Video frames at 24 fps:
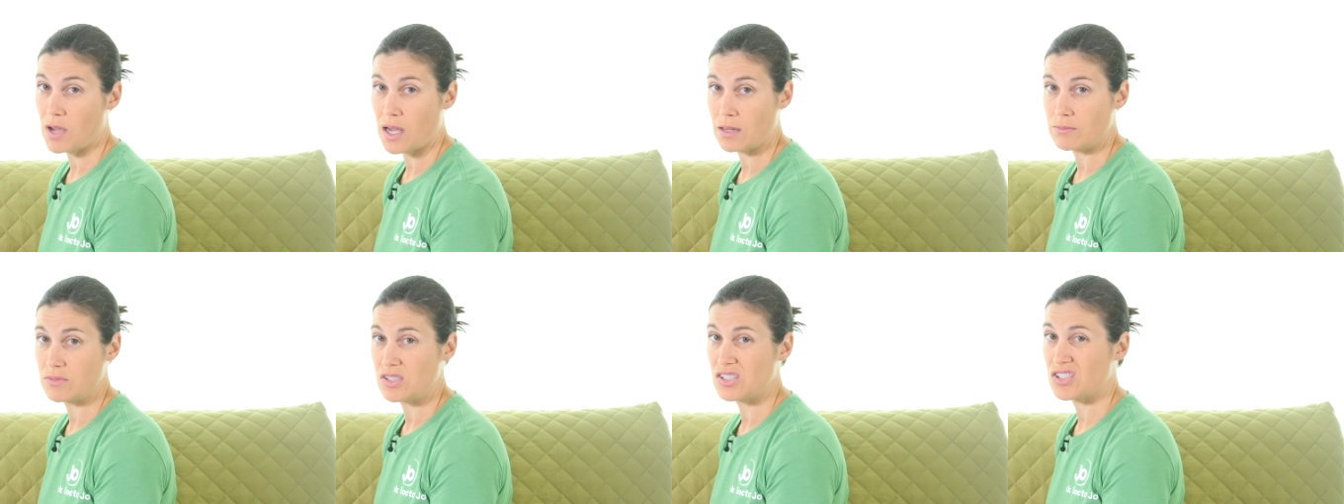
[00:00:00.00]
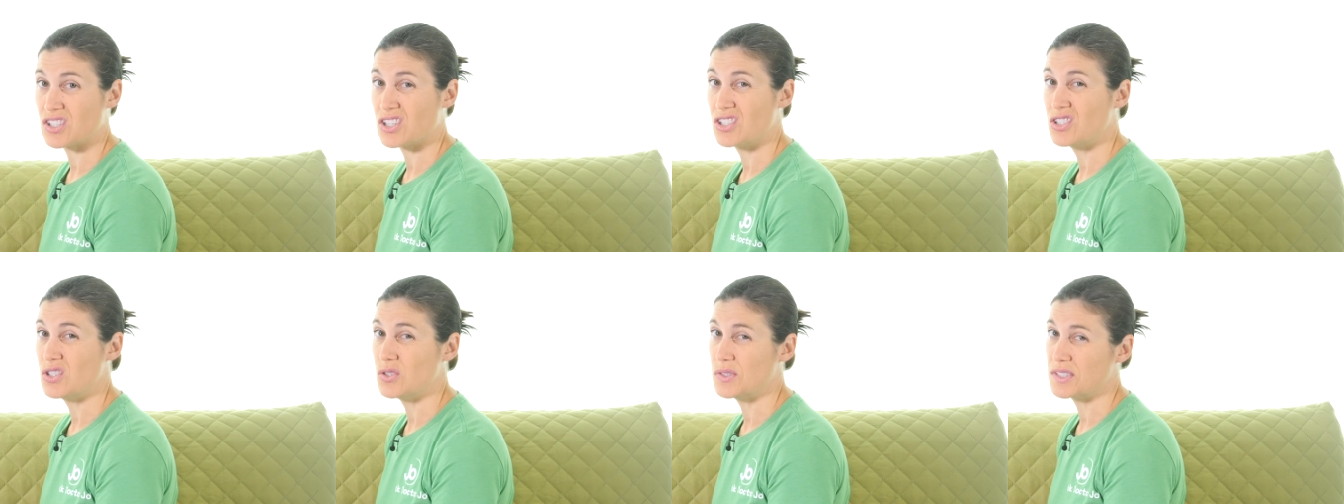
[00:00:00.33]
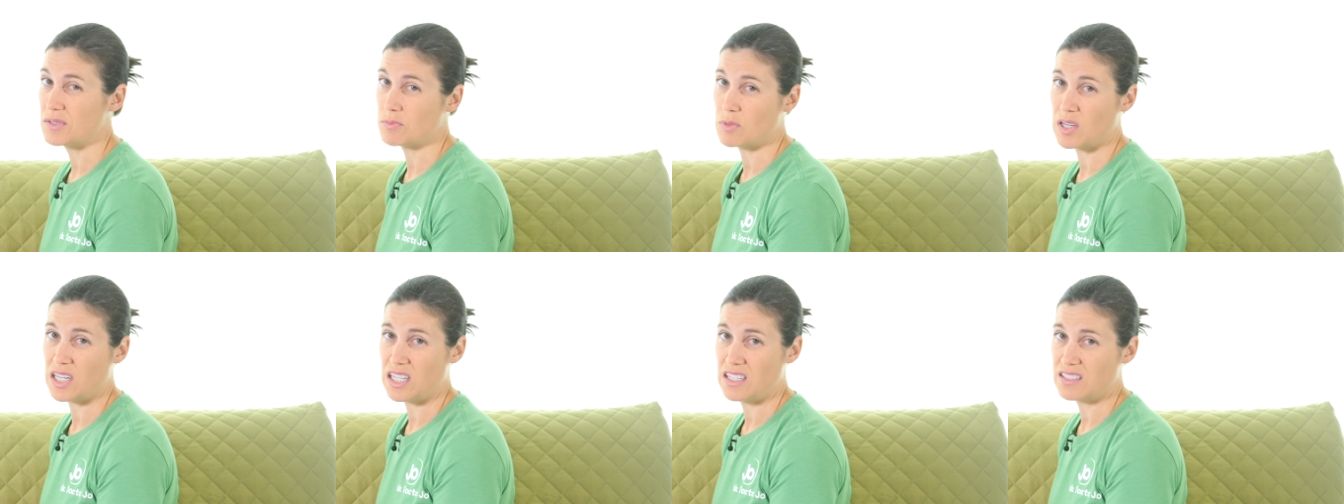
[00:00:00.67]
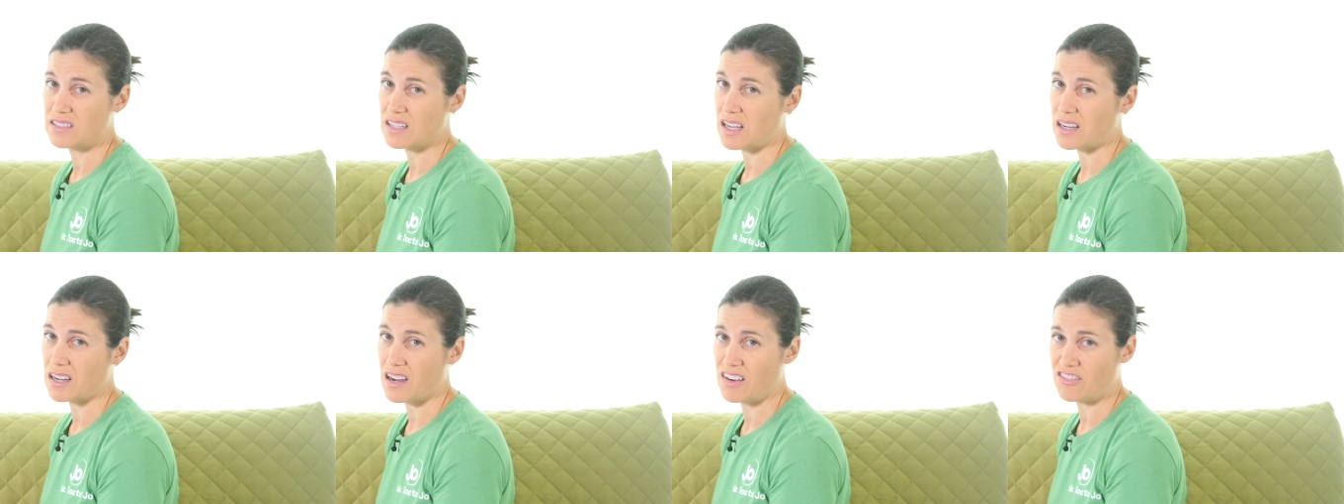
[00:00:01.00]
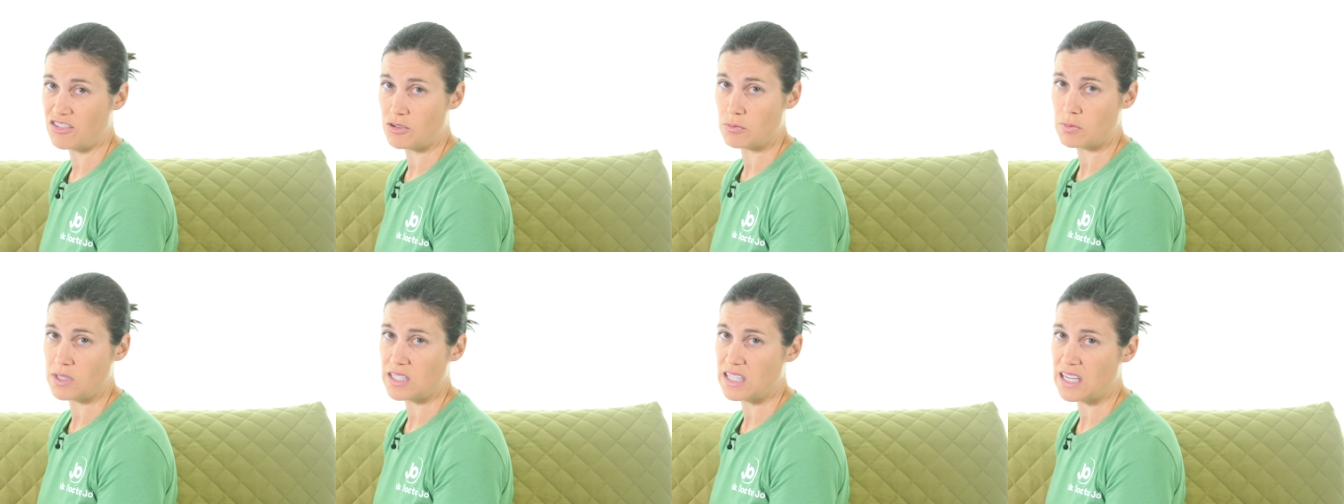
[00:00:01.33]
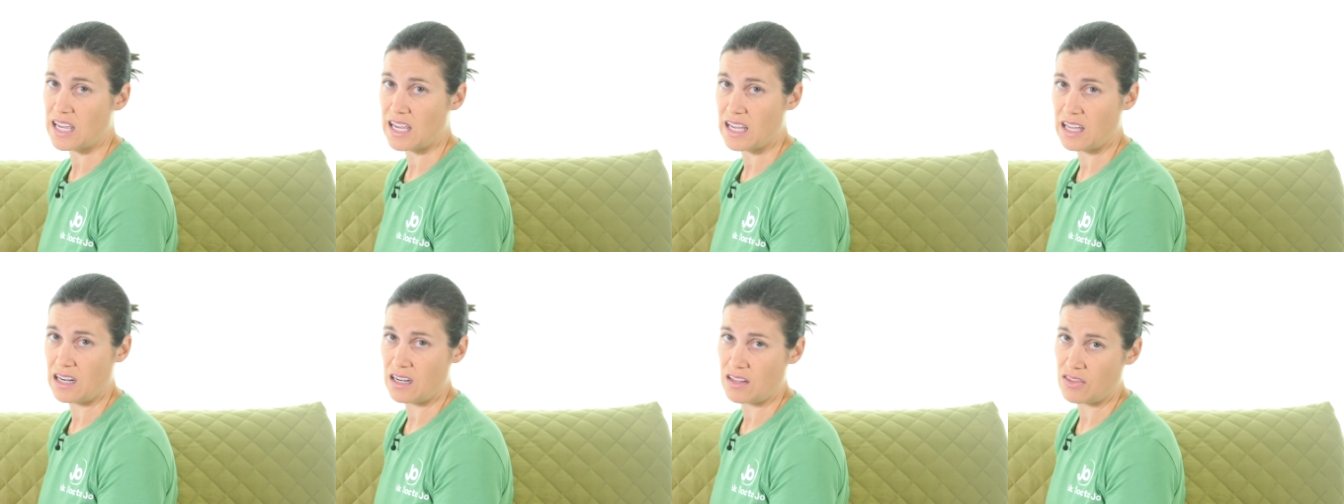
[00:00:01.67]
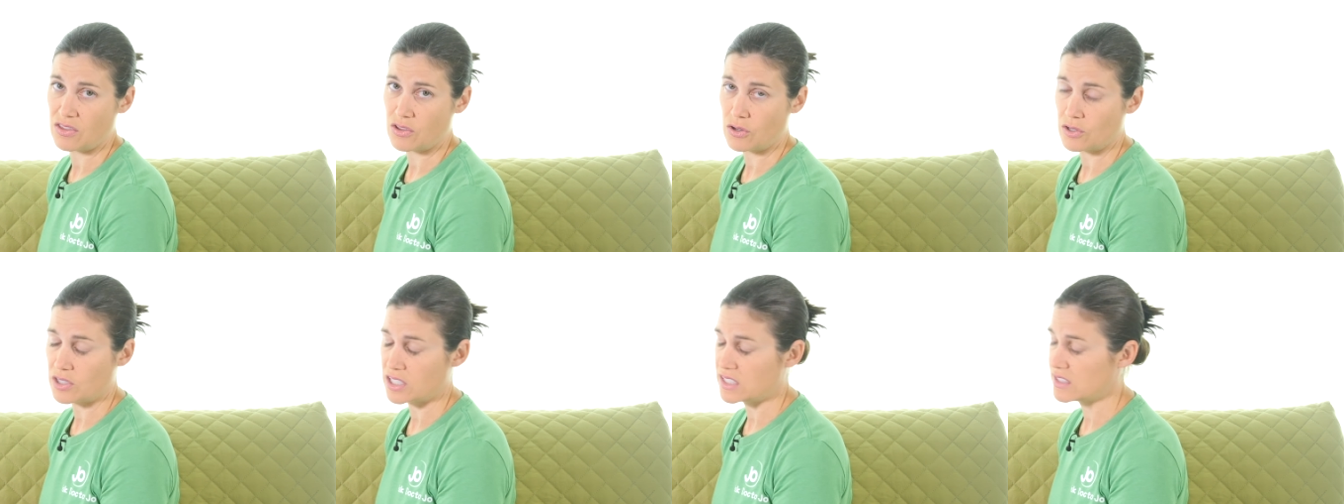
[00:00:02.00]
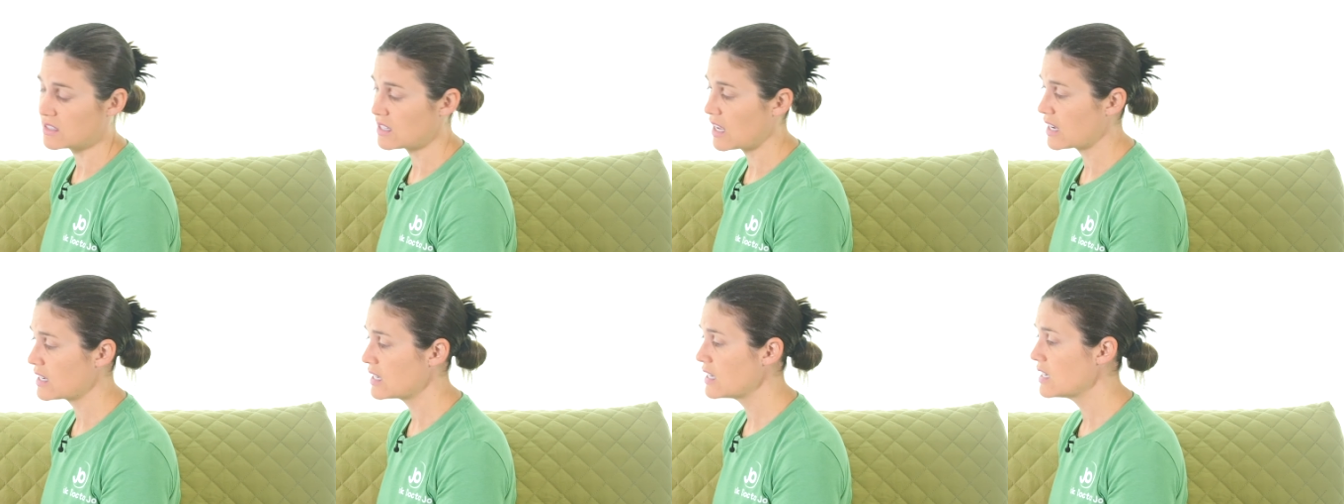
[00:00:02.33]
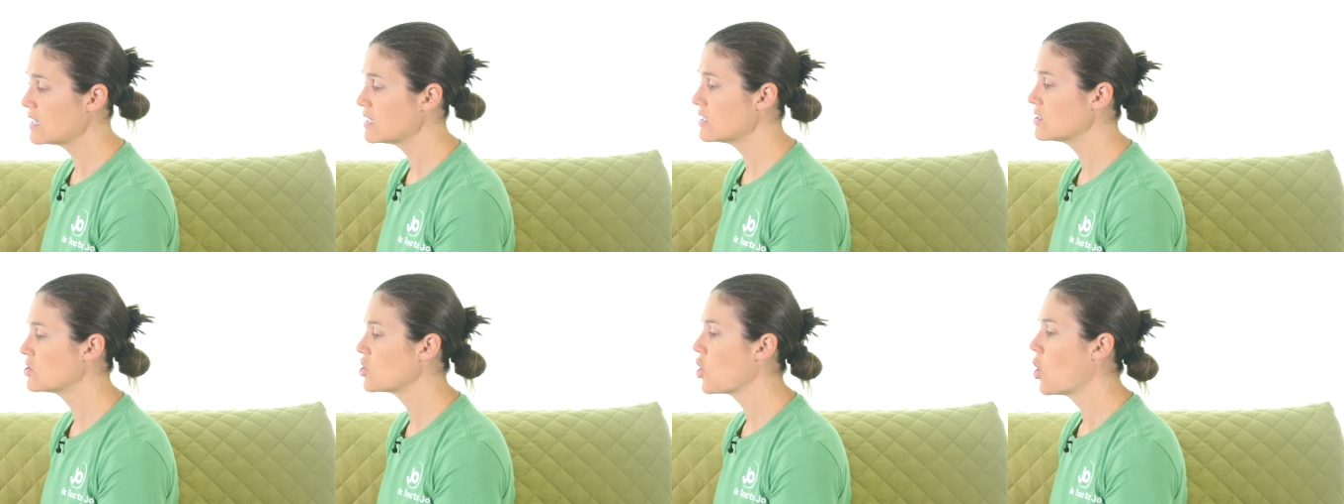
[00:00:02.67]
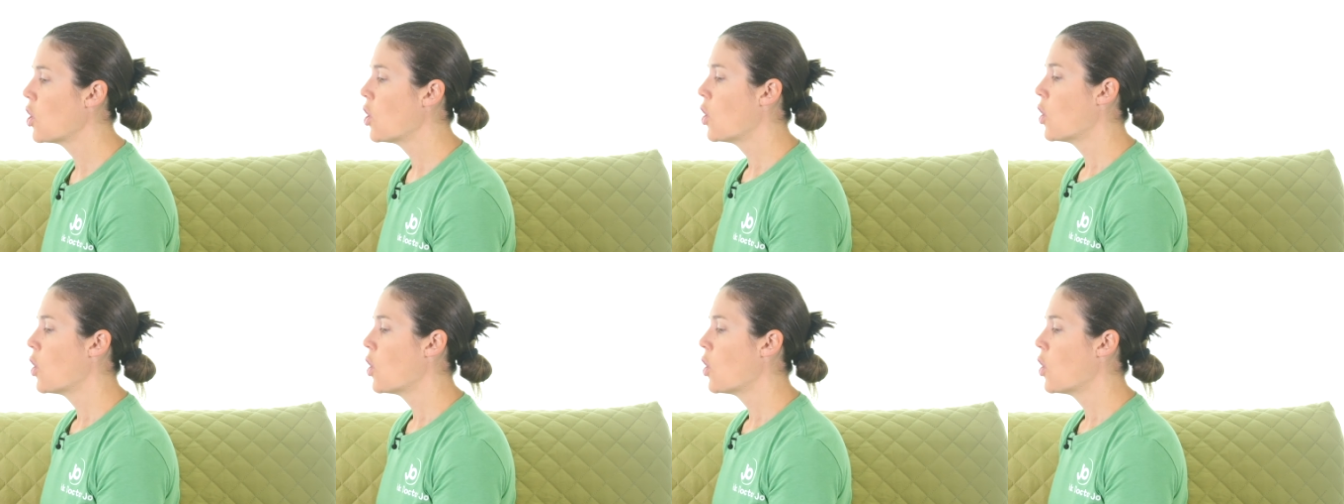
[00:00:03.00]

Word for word: I'm just going to do as many as I comfortably can in 30 seconds.